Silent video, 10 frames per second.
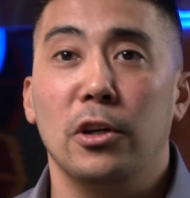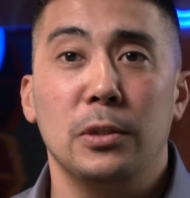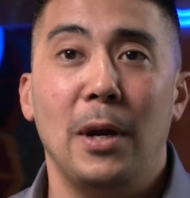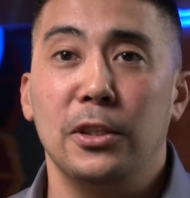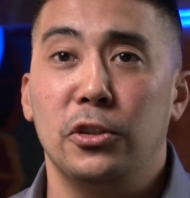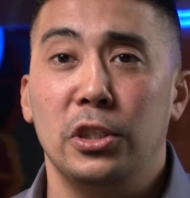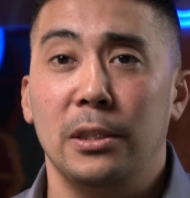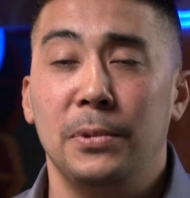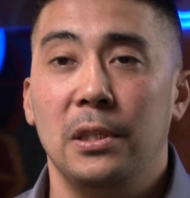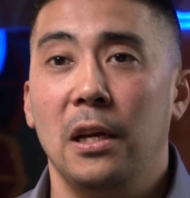there are
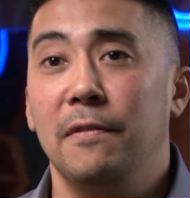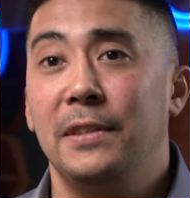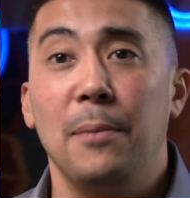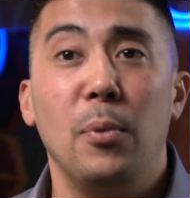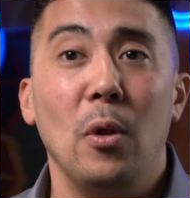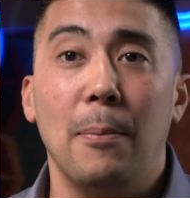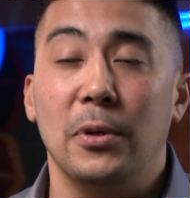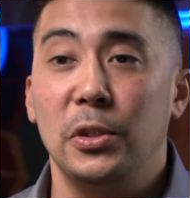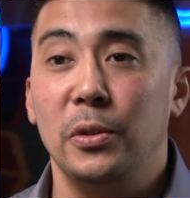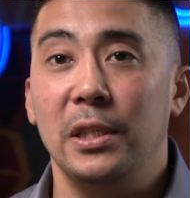sponsorships of temple
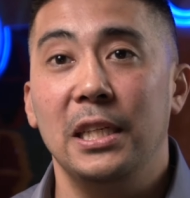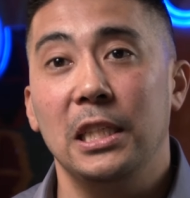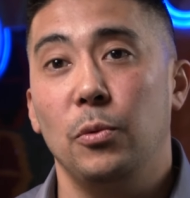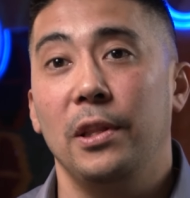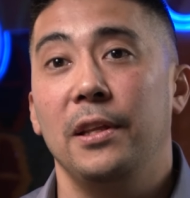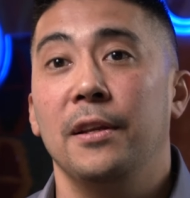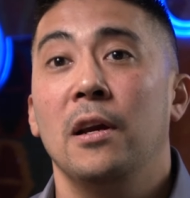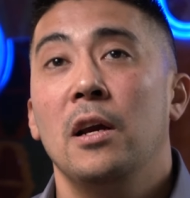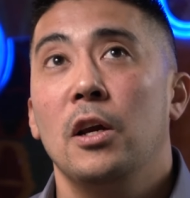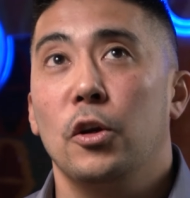opportunities within
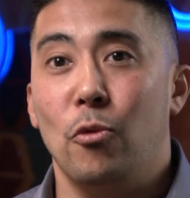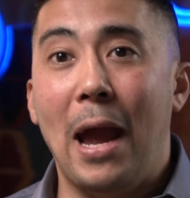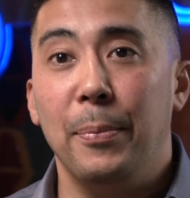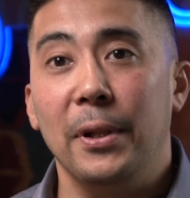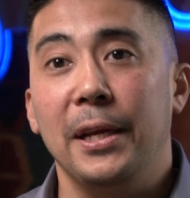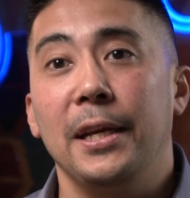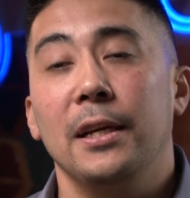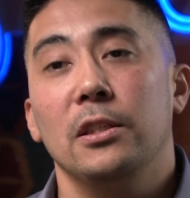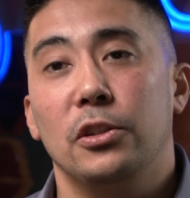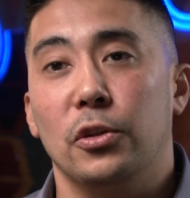grappling,
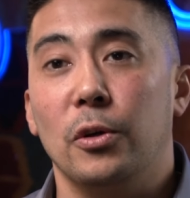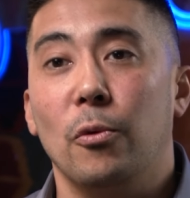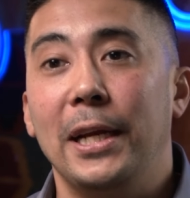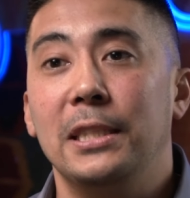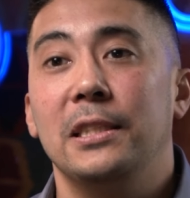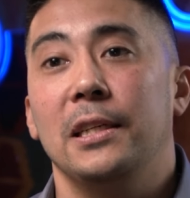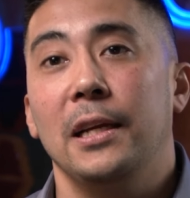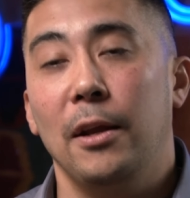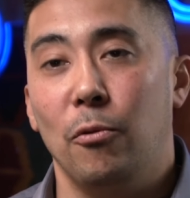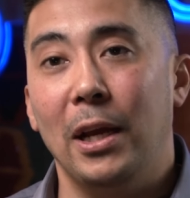dirt
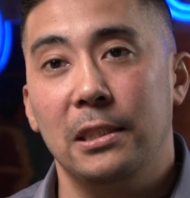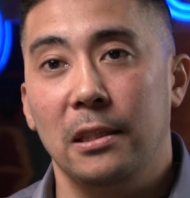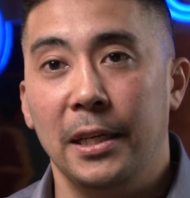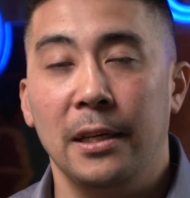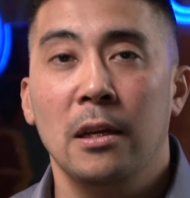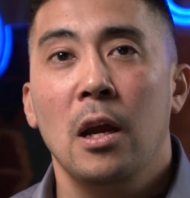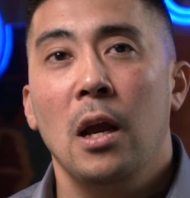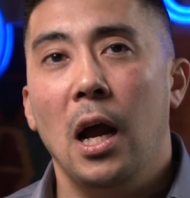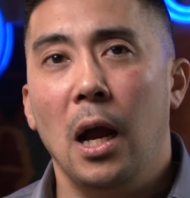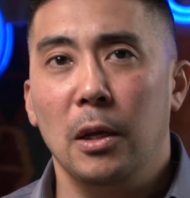racing, and wrestling,
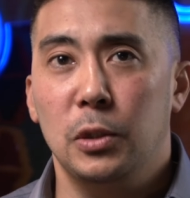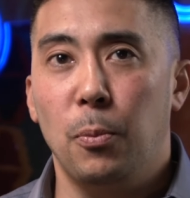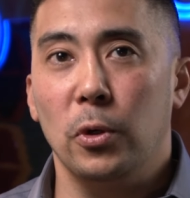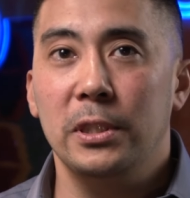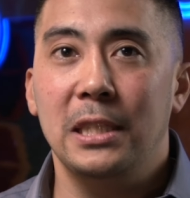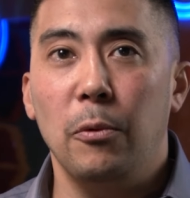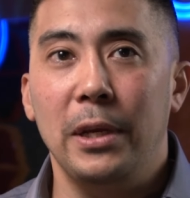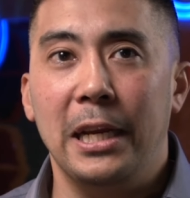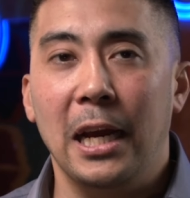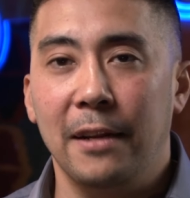sports that
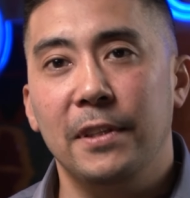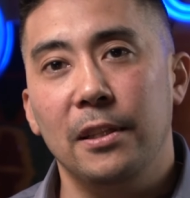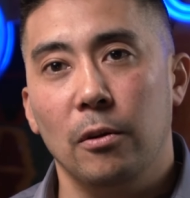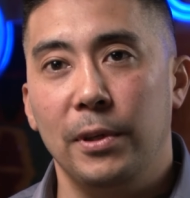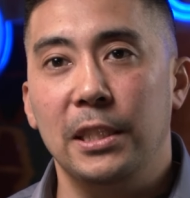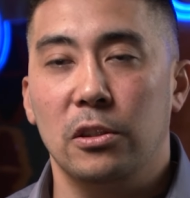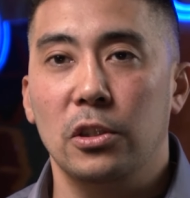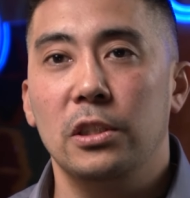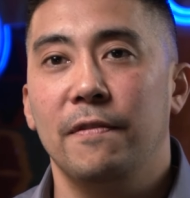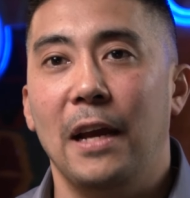we kind of did the
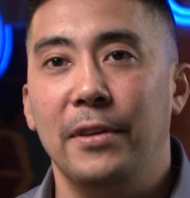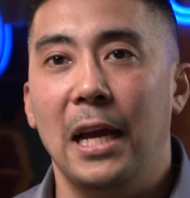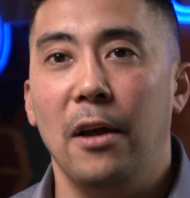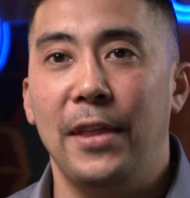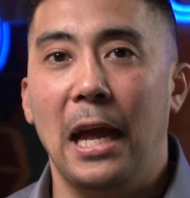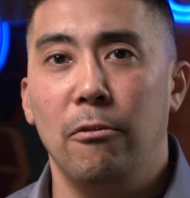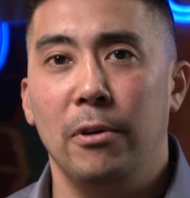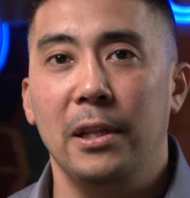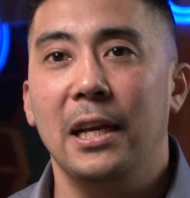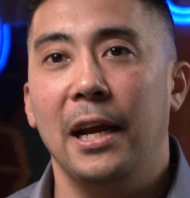research and found out that
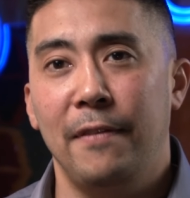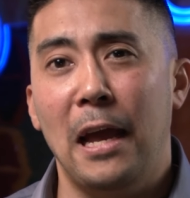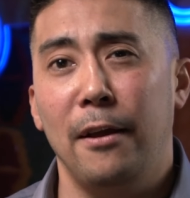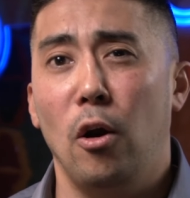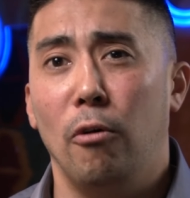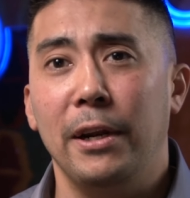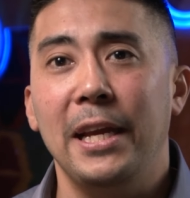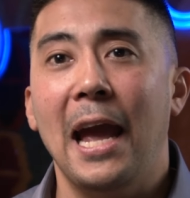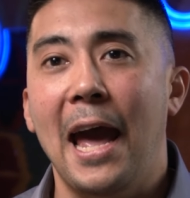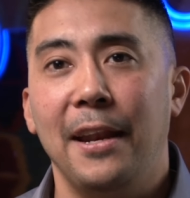really kind of
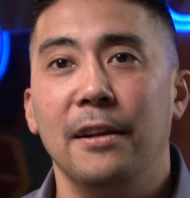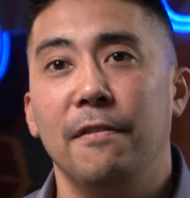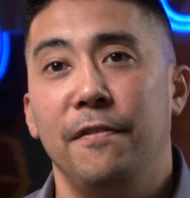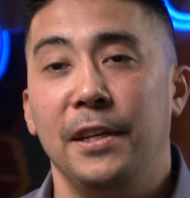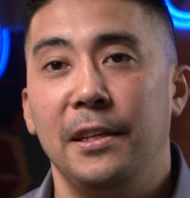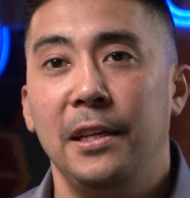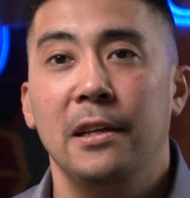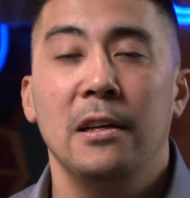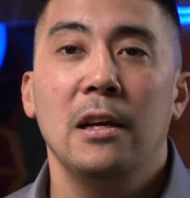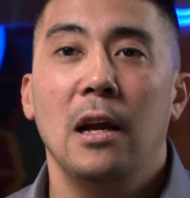already had an affinity
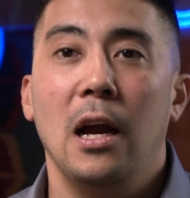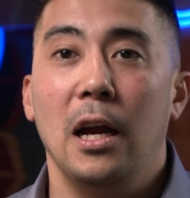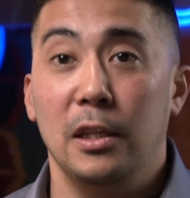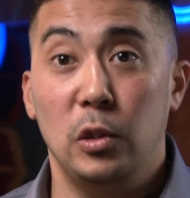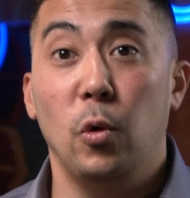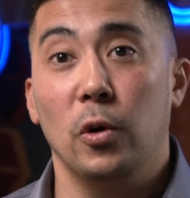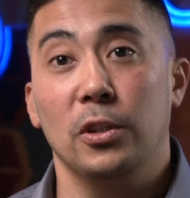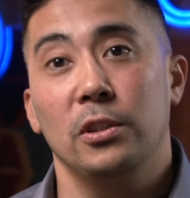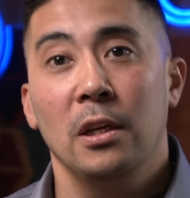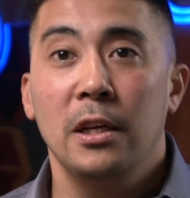
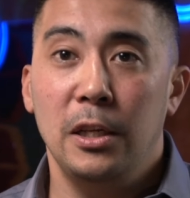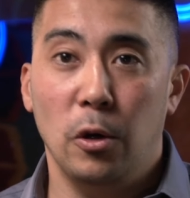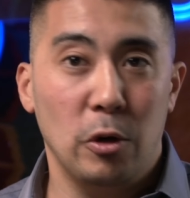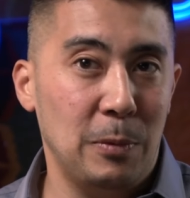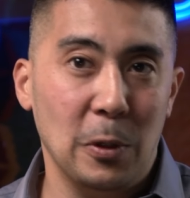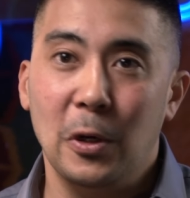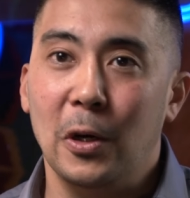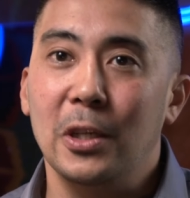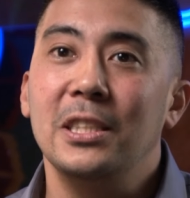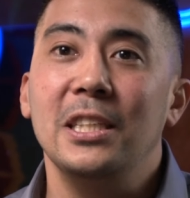towards
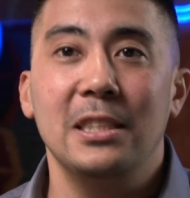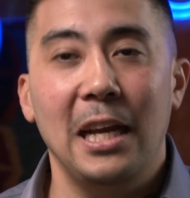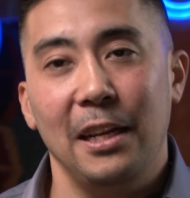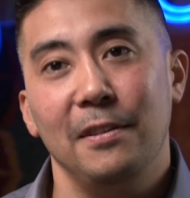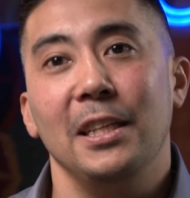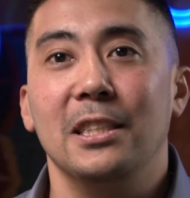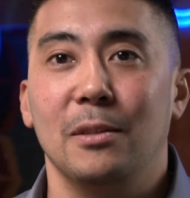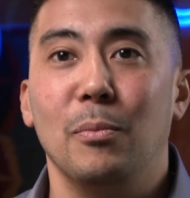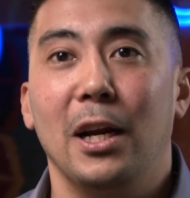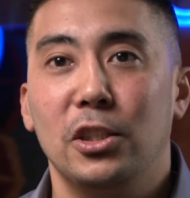cryptocurrencies, NFTs,
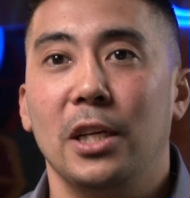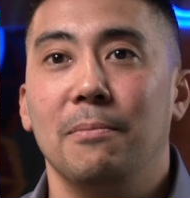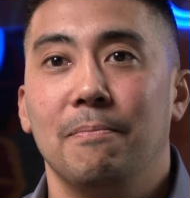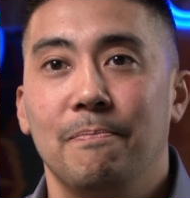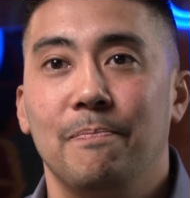and blockchain.